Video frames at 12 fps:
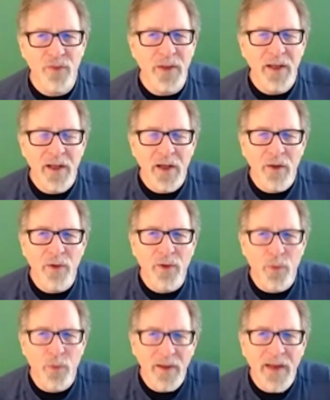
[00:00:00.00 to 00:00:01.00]
but with
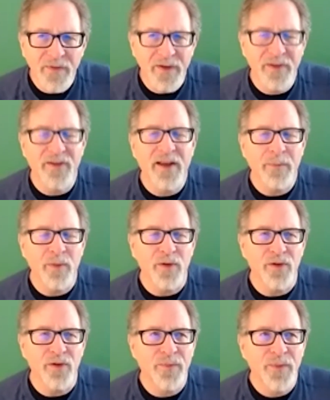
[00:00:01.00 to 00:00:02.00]
real life
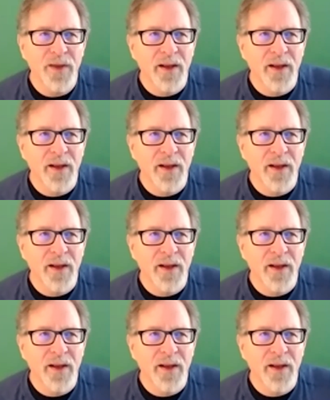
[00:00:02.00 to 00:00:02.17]
examples.